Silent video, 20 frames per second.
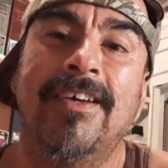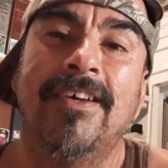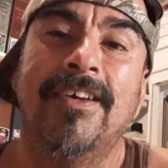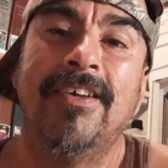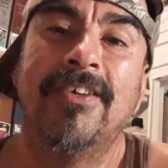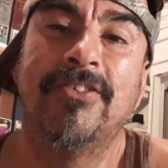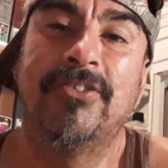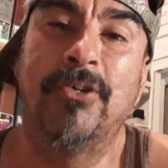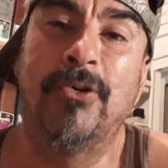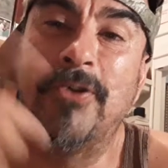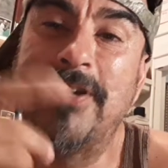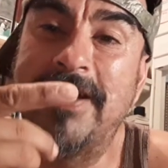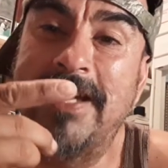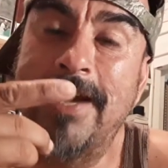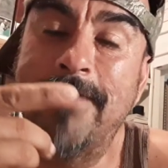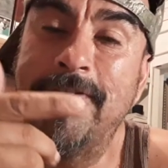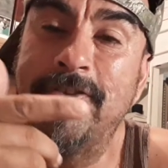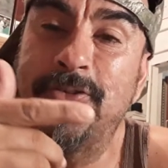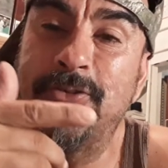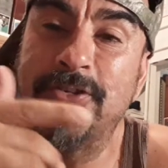so he
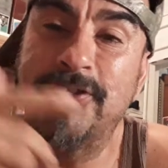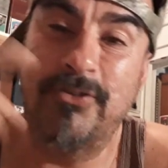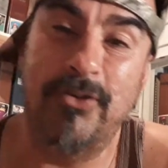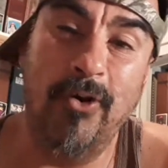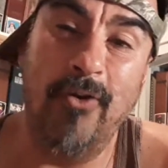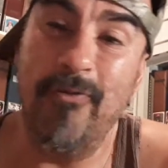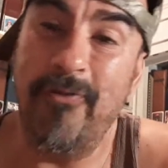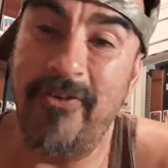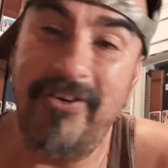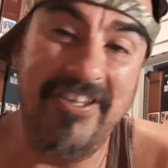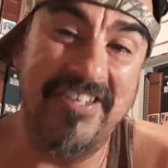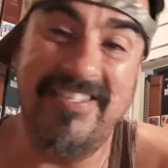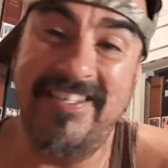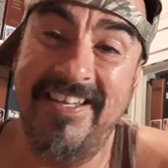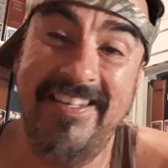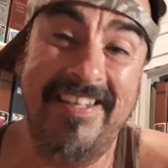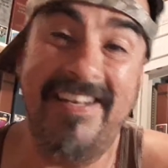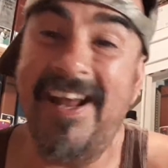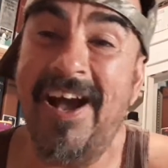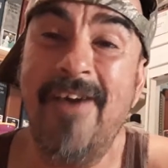gave it to his girlfriend to
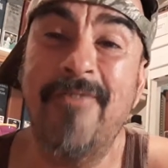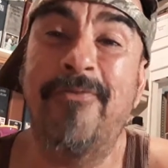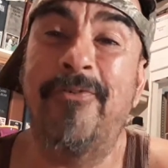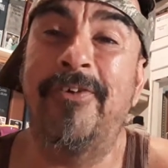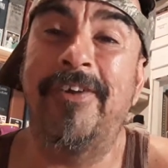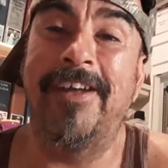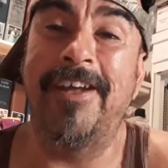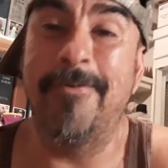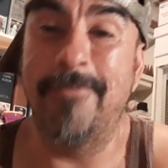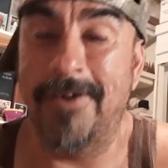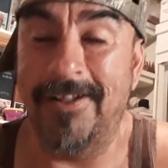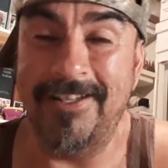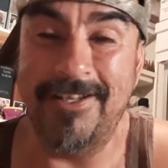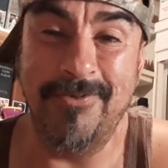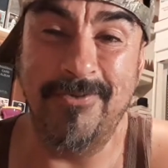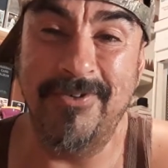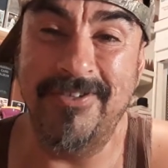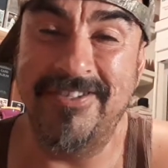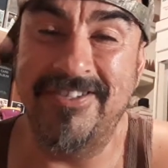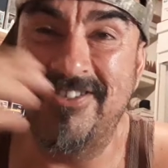send it out for him while he
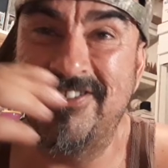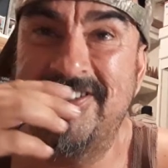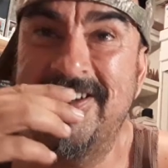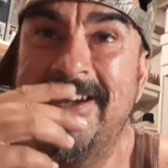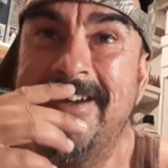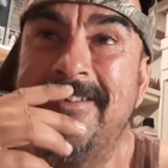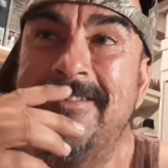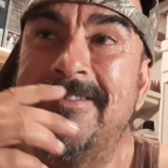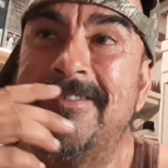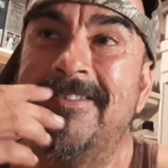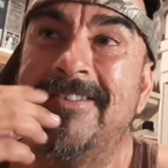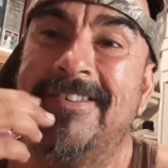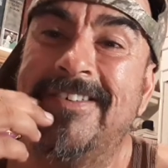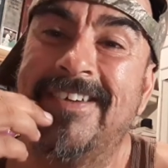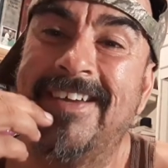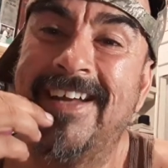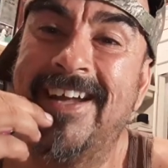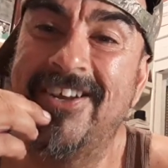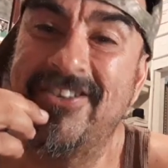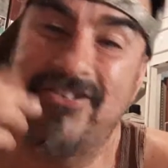was in jail.
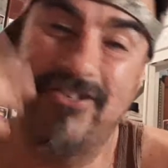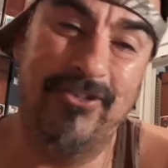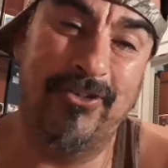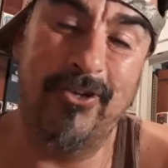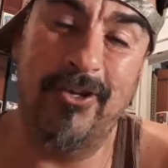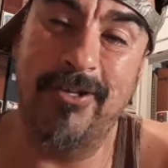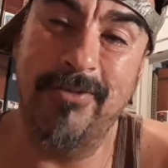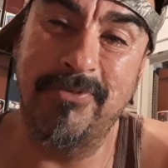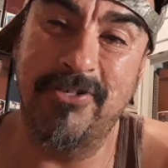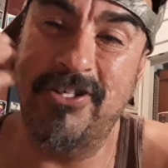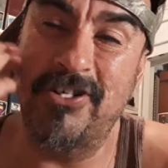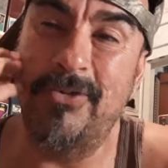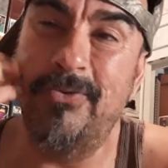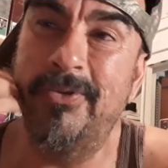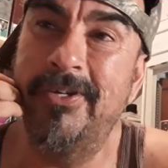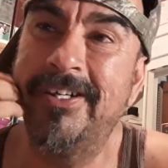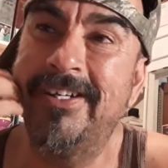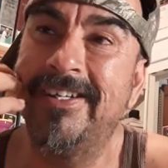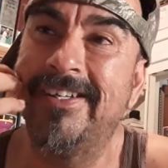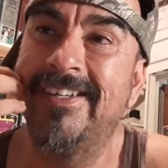And she told him she
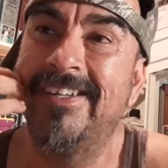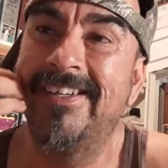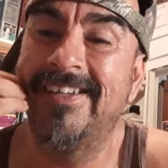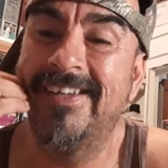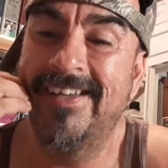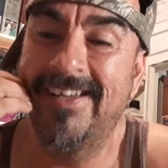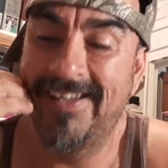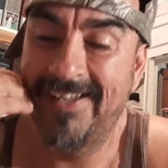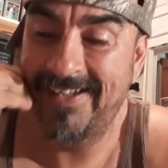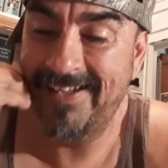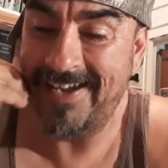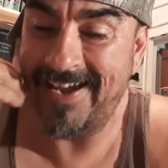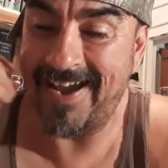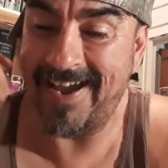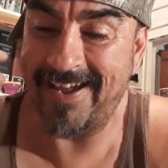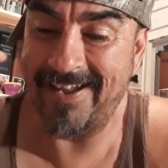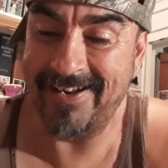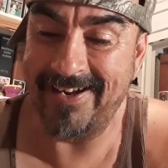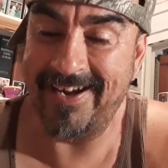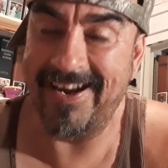would.
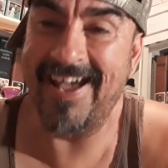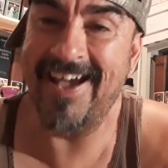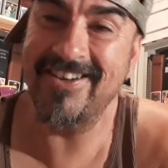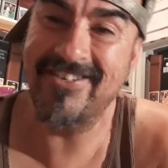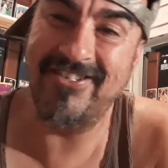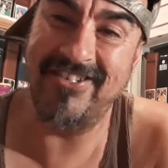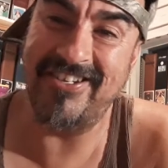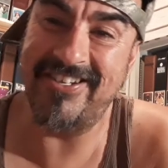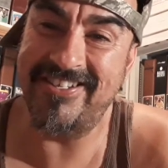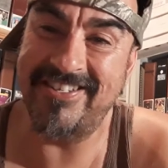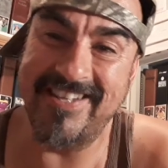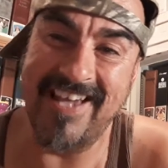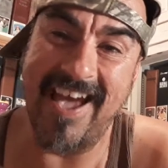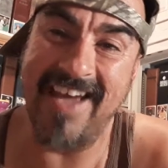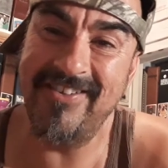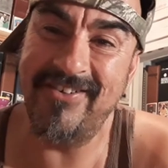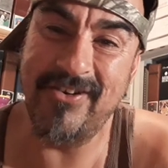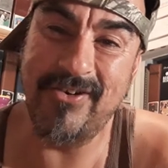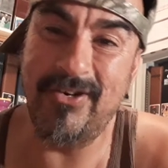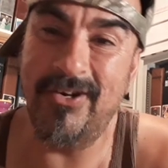And it actually sat
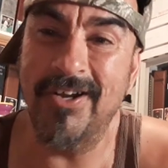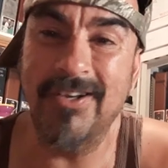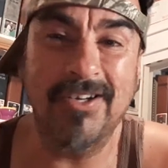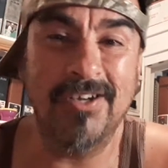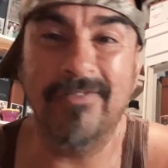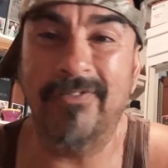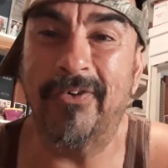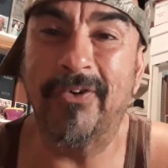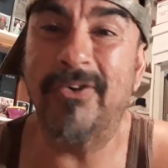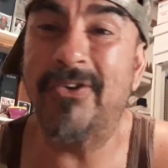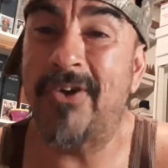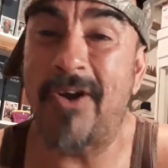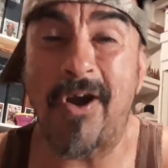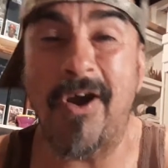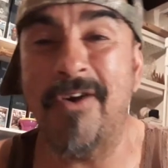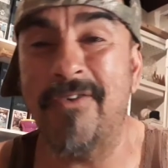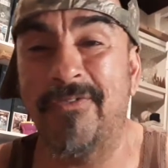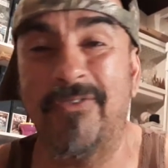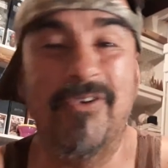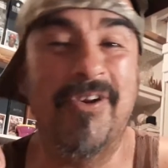in the trunk of her
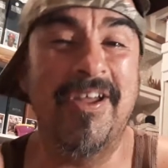car for